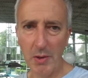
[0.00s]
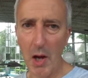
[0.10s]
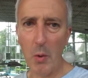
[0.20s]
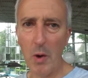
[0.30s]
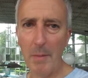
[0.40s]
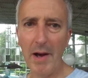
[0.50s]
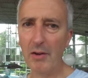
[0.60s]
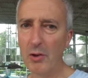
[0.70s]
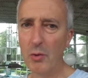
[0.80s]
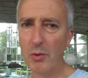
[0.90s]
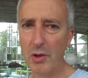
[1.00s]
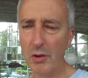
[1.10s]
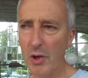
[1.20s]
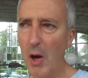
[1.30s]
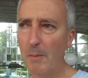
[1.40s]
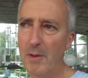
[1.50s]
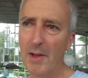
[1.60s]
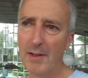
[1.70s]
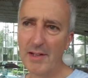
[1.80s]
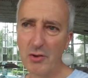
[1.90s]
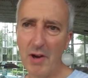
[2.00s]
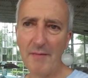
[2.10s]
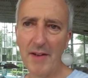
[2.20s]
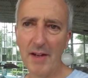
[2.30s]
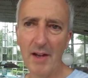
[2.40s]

know about Google.com. That's traffic